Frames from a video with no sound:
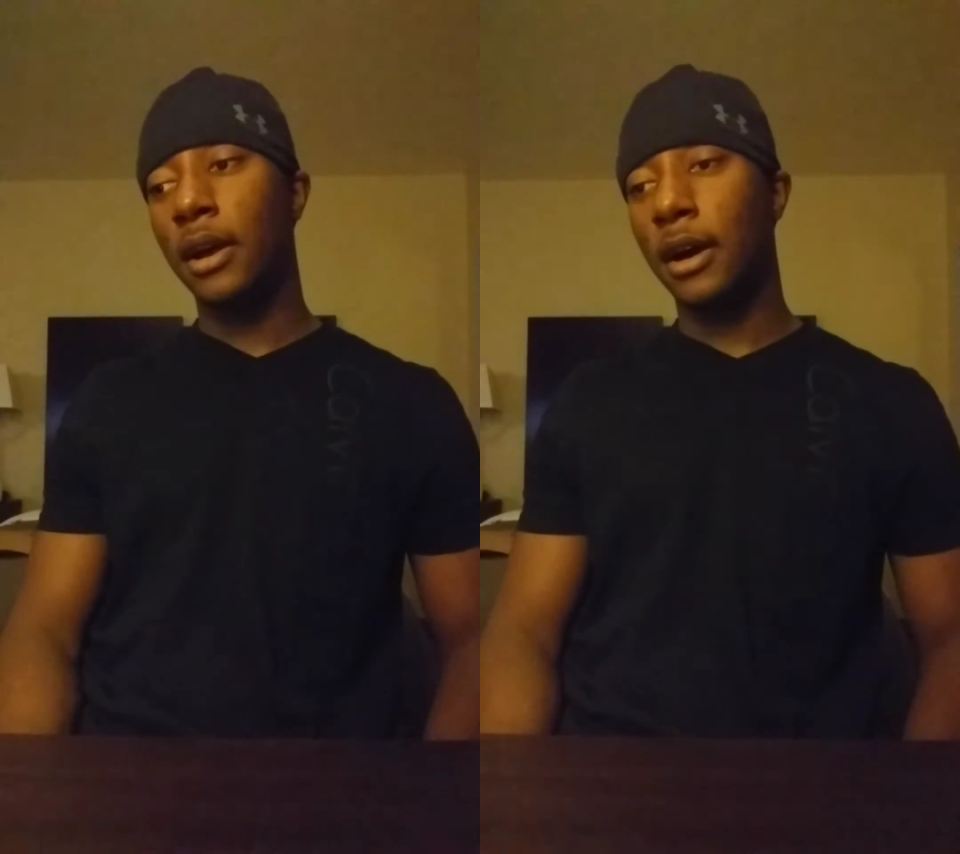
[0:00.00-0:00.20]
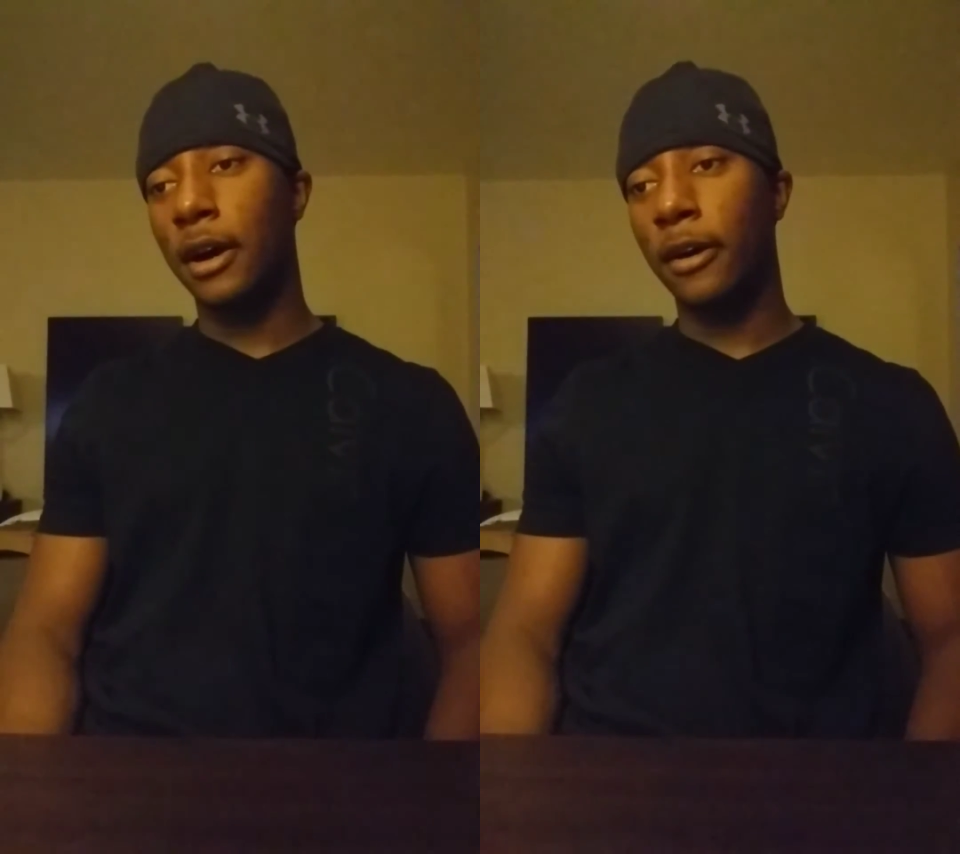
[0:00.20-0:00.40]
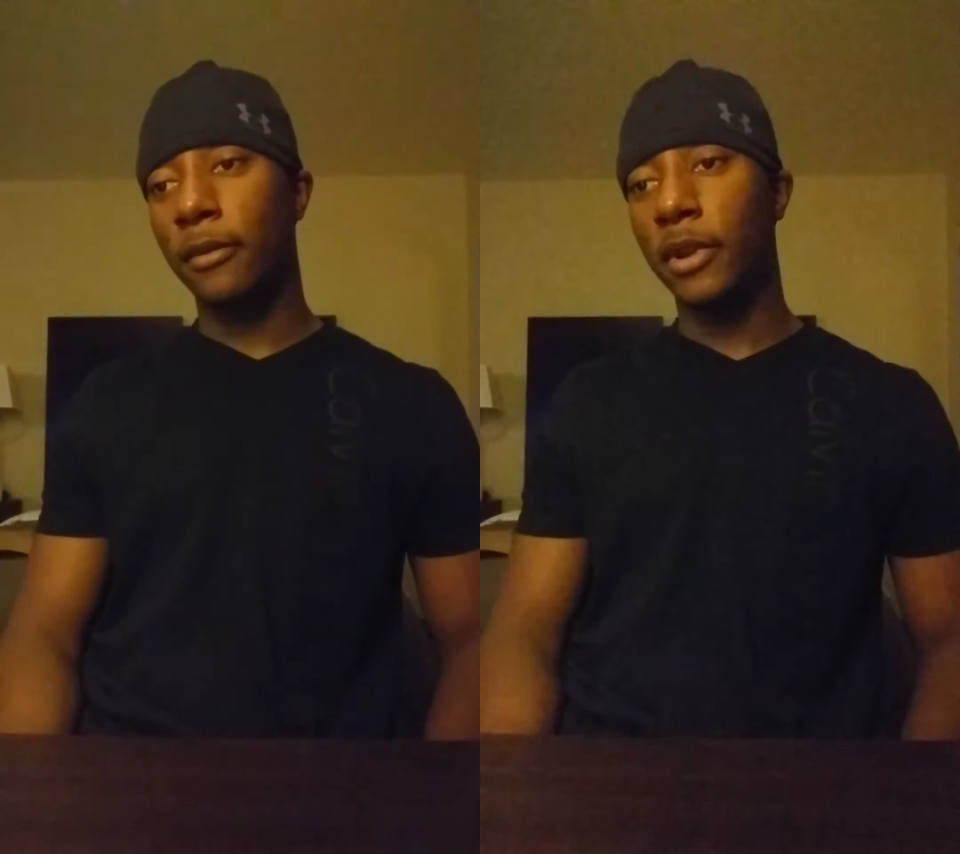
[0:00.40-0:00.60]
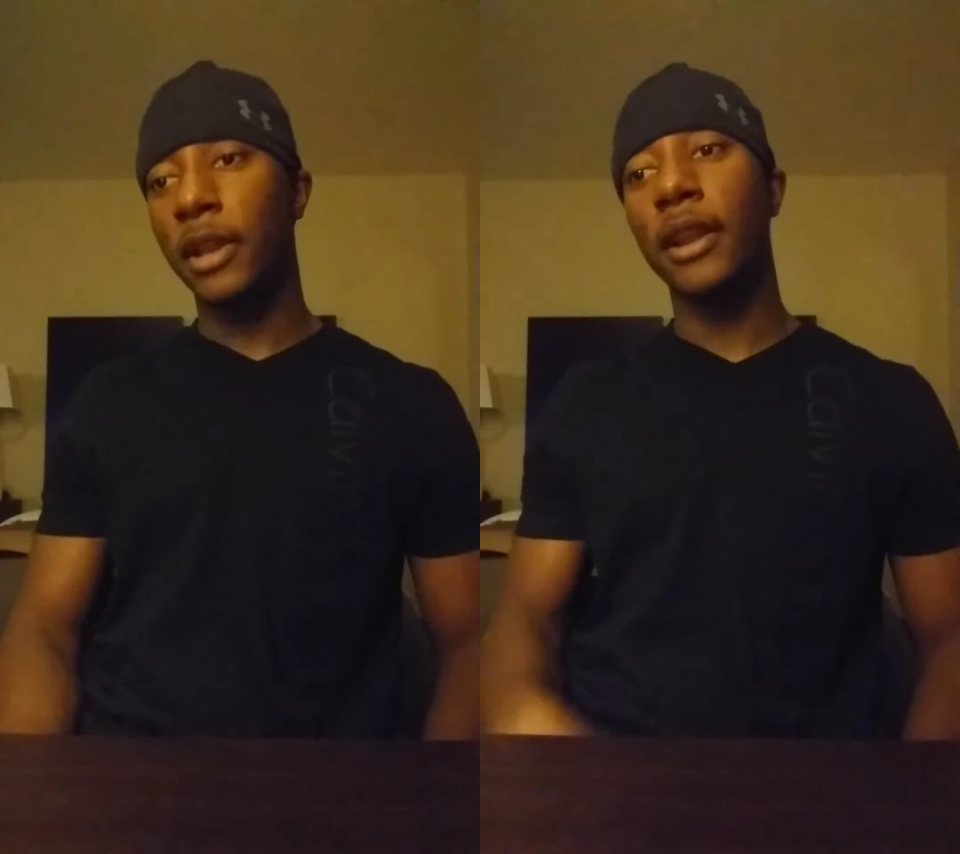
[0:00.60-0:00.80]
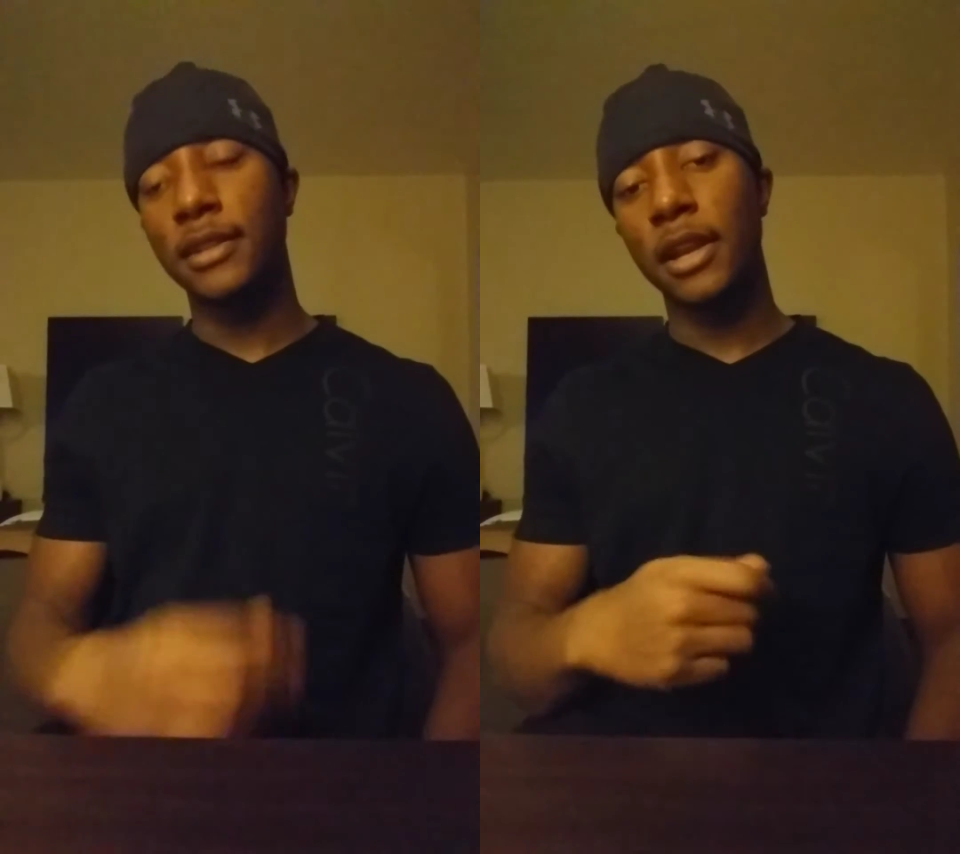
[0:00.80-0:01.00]
And
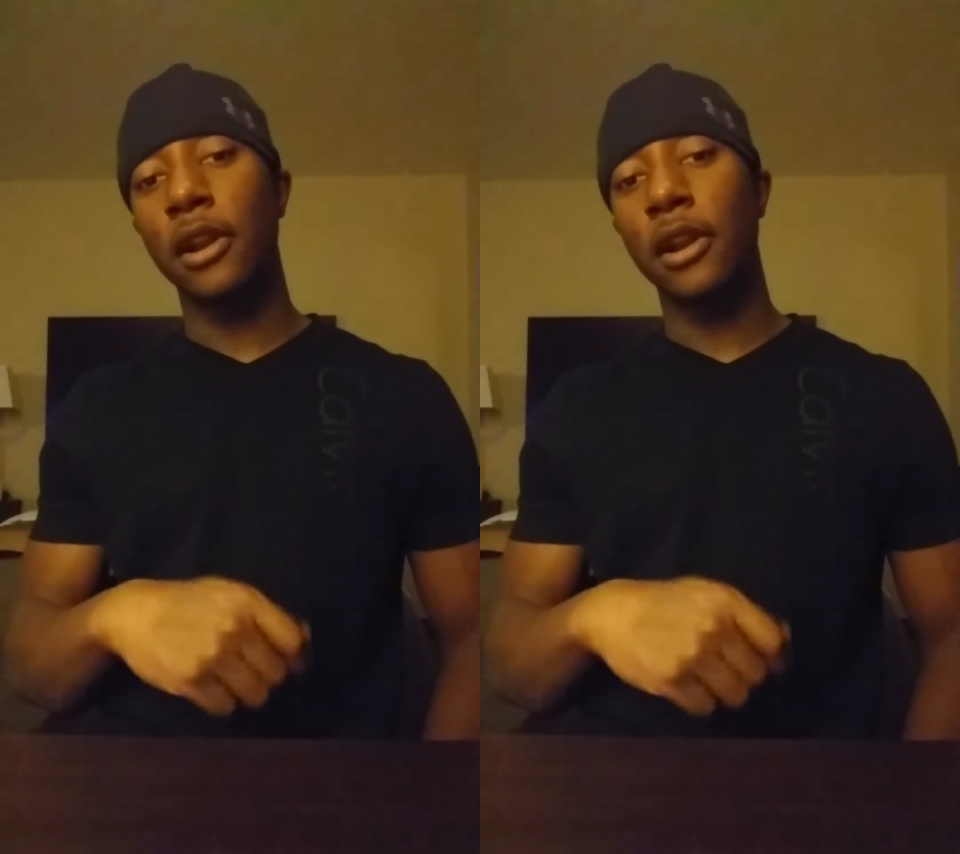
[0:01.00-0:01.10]
then they said,